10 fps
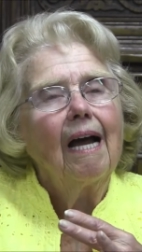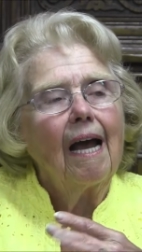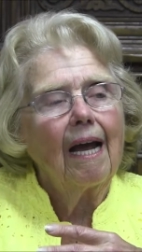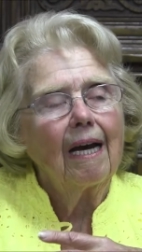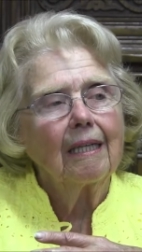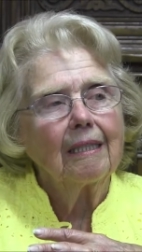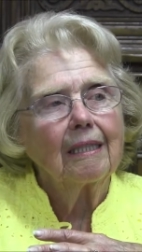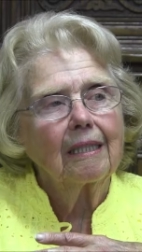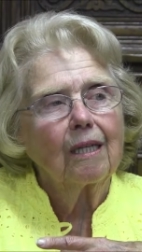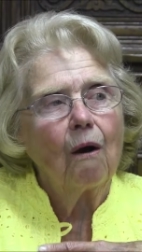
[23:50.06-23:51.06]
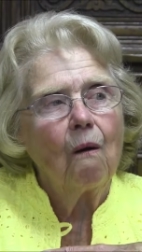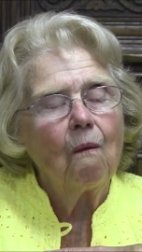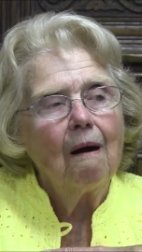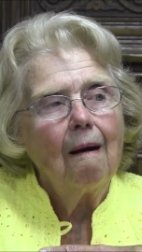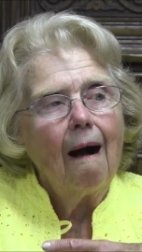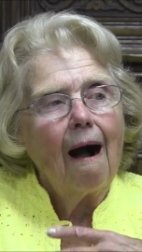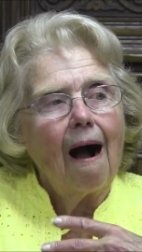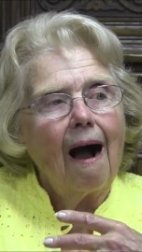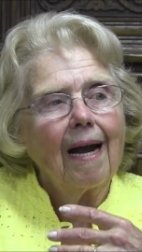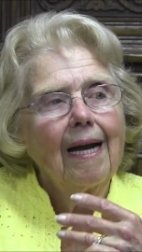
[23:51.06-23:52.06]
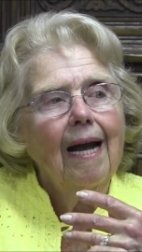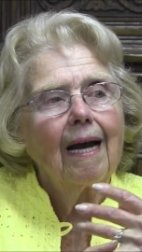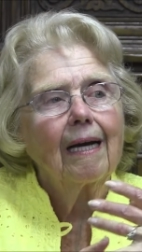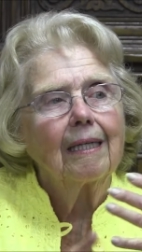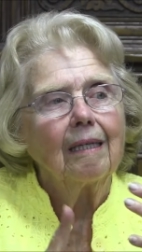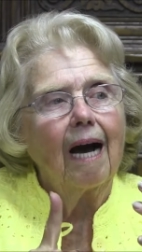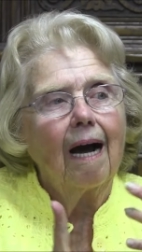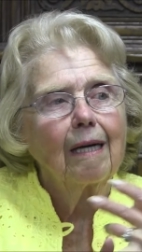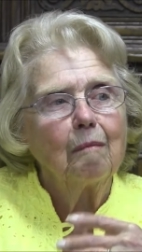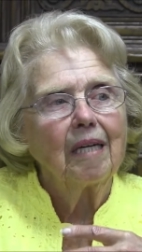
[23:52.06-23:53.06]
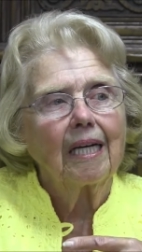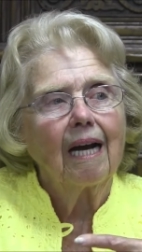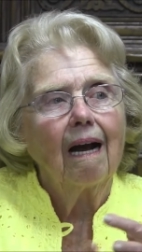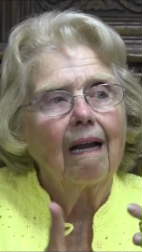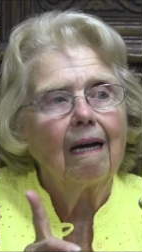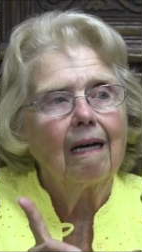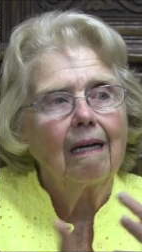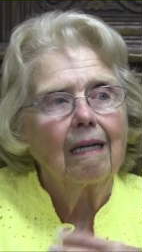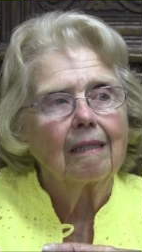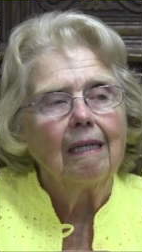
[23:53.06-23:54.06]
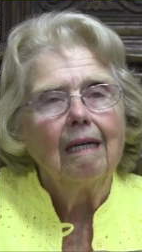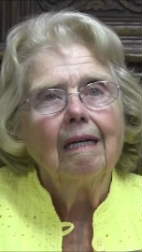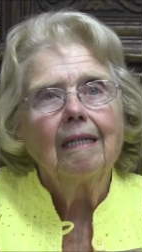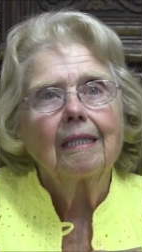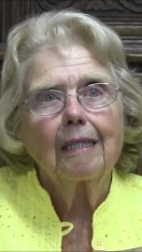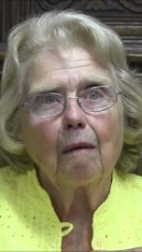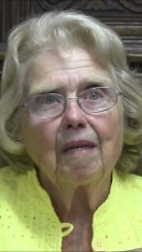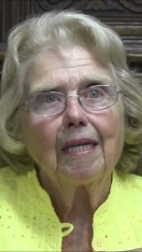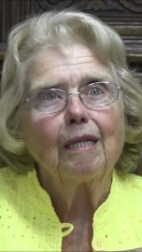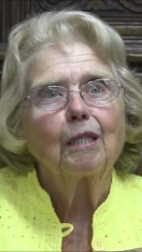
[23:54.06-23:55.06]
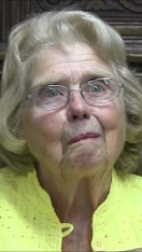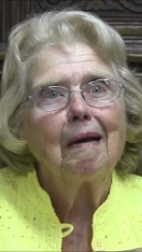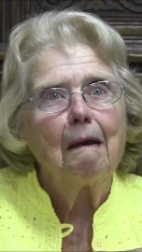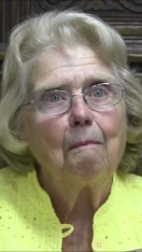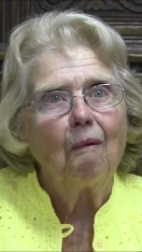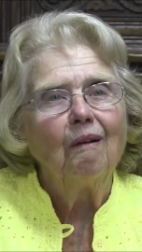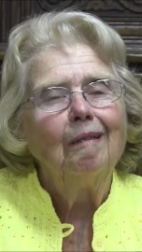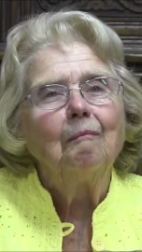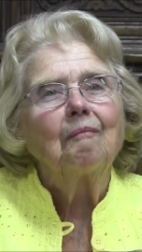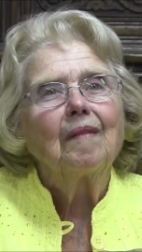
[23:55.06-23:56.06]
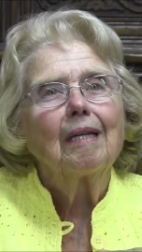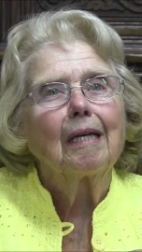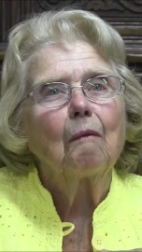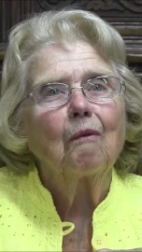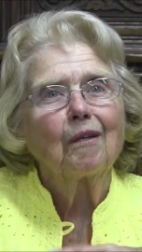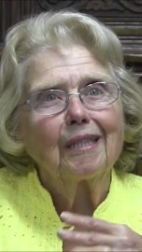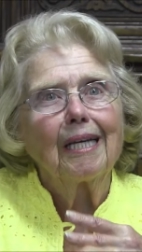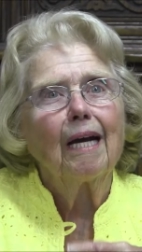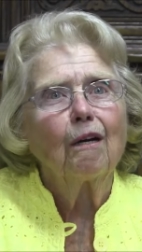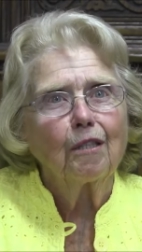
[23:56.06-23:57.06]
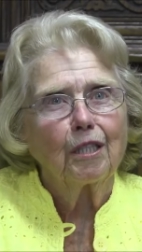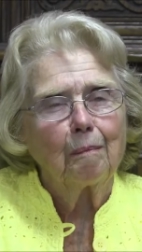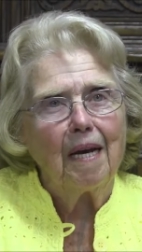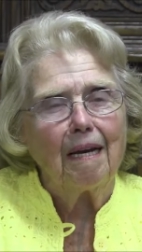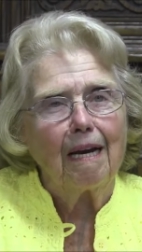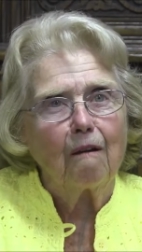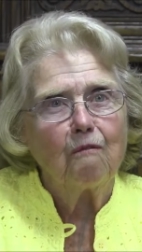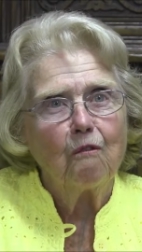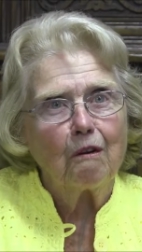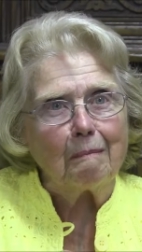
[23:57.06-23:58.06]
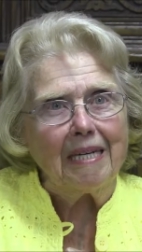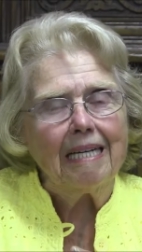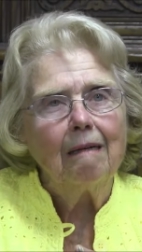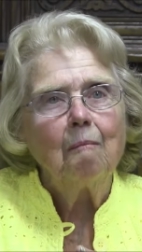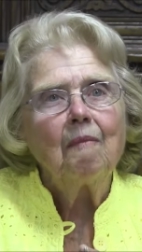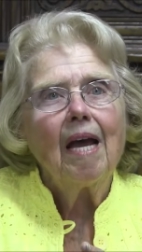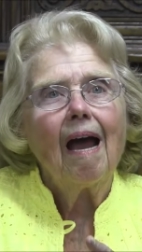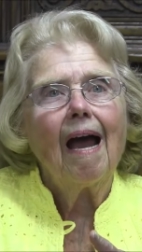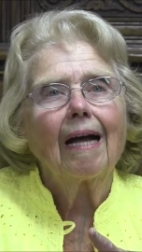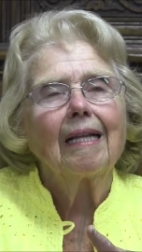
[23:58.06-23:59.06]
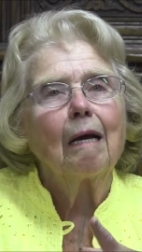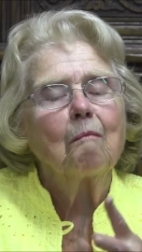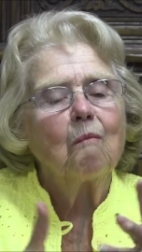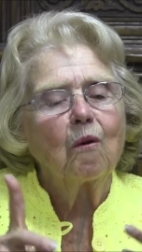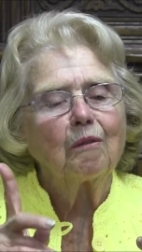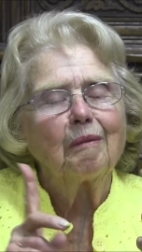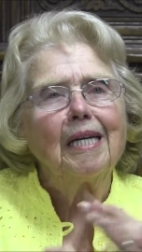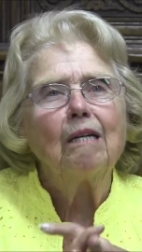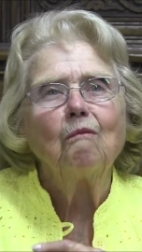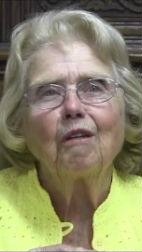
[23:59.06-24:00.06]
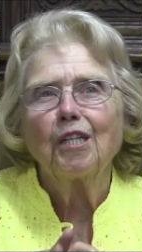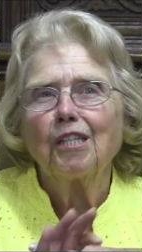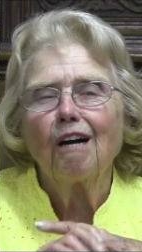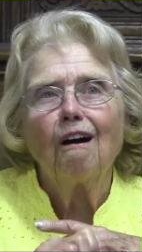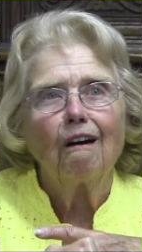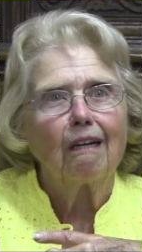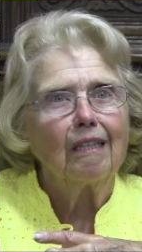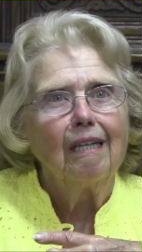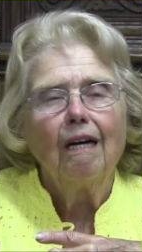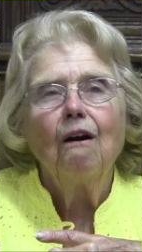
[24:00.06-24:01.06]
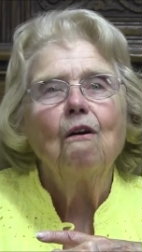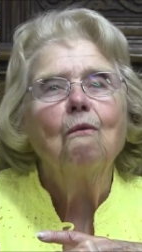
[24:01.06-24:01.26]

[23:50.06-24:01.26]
and so I had Ida McCalla and some of these people that were there speaking for me, and then Maureen Richard, who